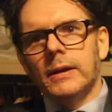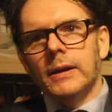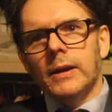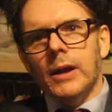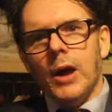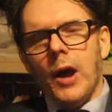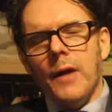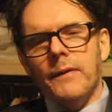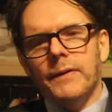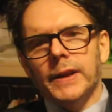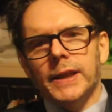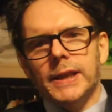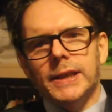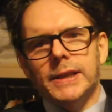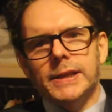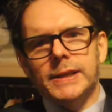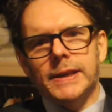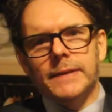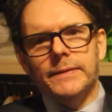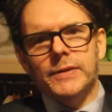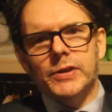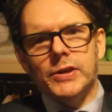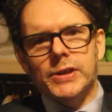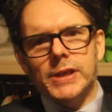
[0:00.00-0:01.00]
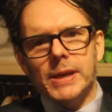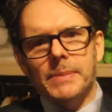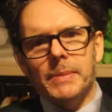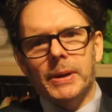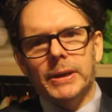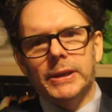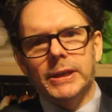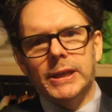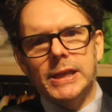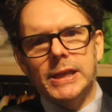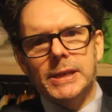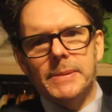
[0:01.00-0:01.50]
Hopefully this gives you some
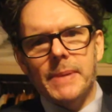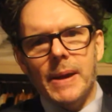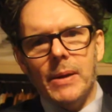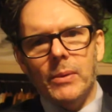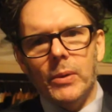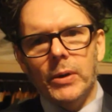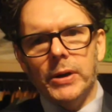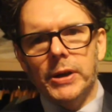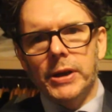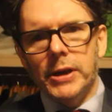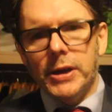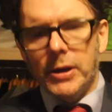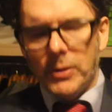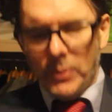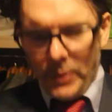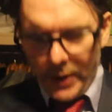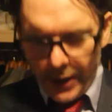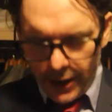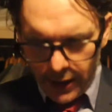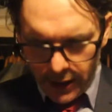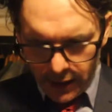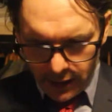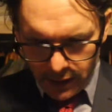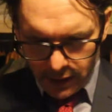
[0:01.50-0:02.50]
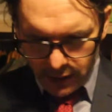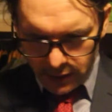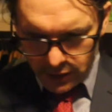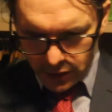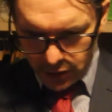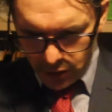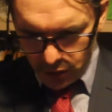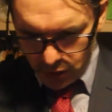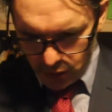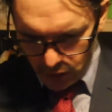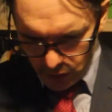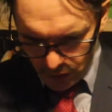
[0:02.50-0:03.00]
ideas about what you can wear
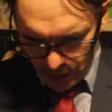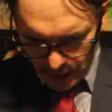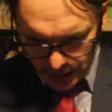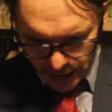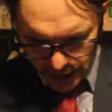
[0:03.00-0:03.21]
to an